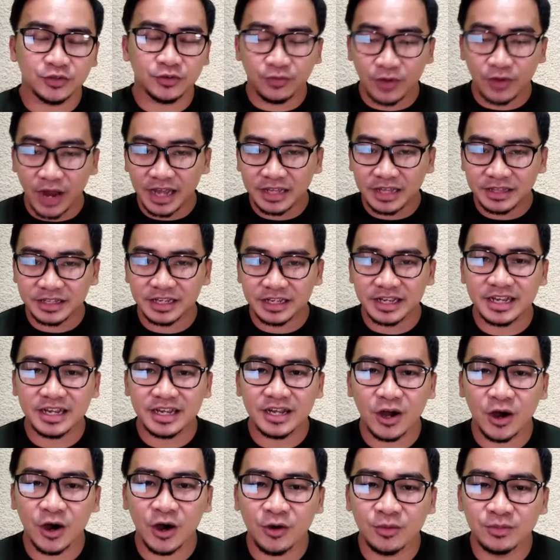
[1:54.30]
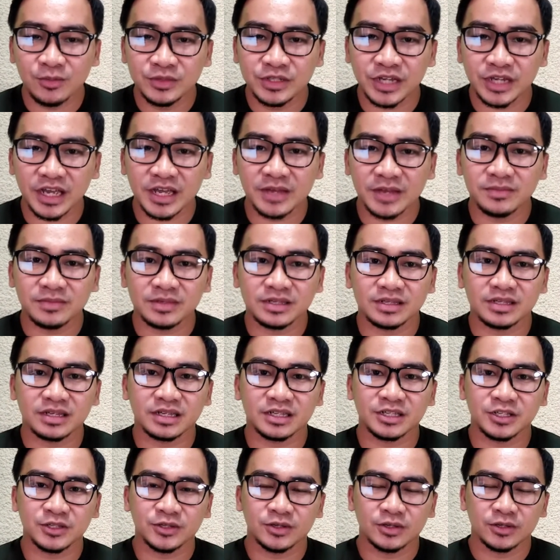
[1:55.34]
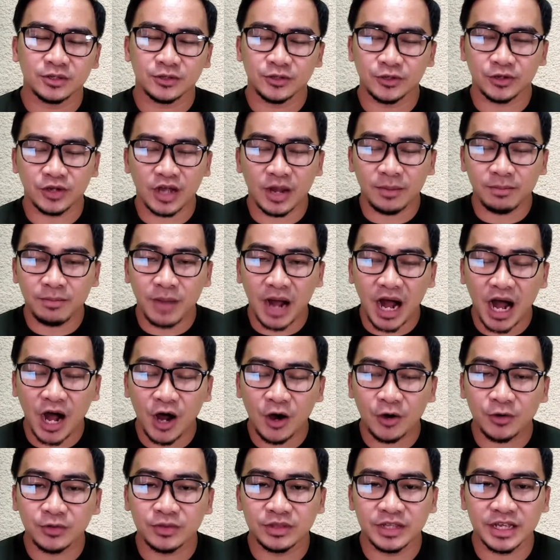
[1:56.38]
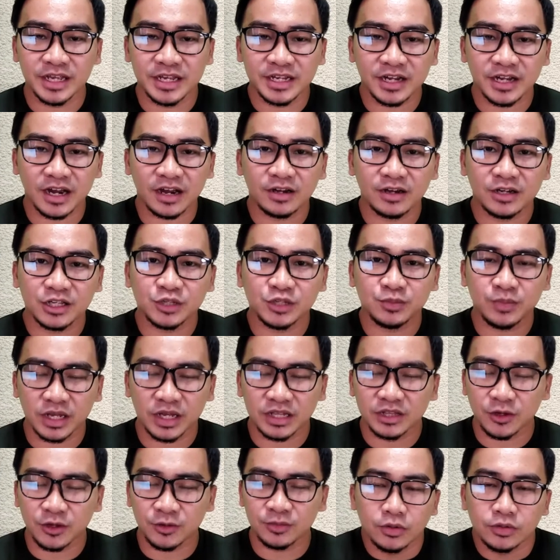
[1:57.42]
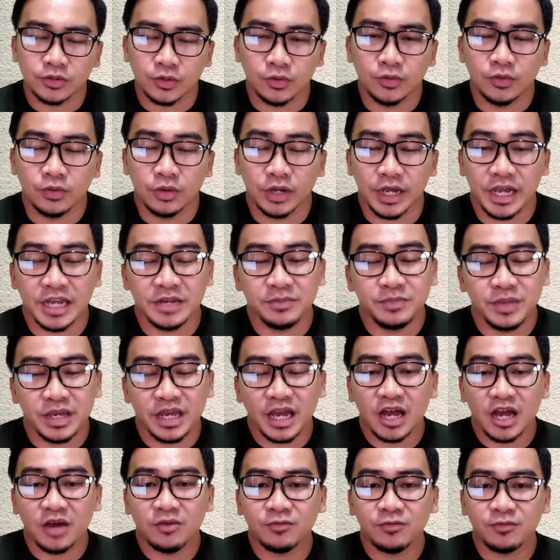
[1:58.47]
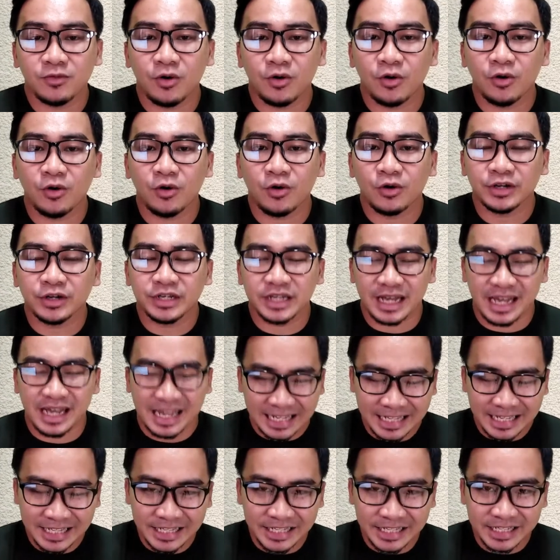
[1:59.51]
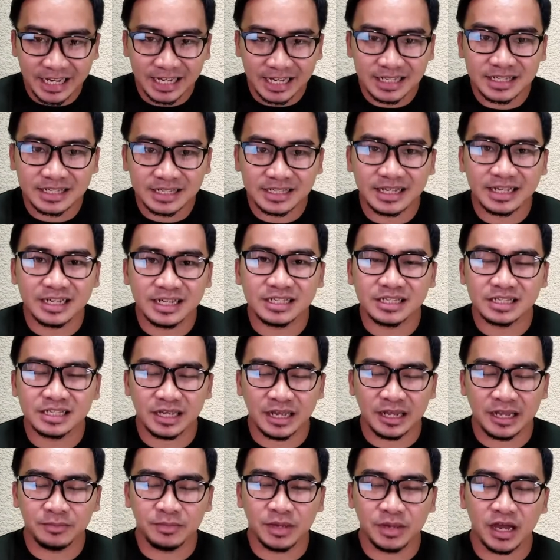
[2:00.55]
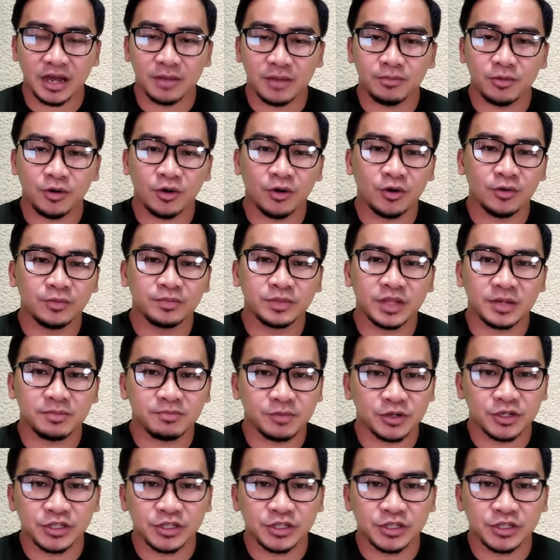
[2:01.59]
So the writing of James took about the encouragement. So in behalf of the injustice, in behalf of the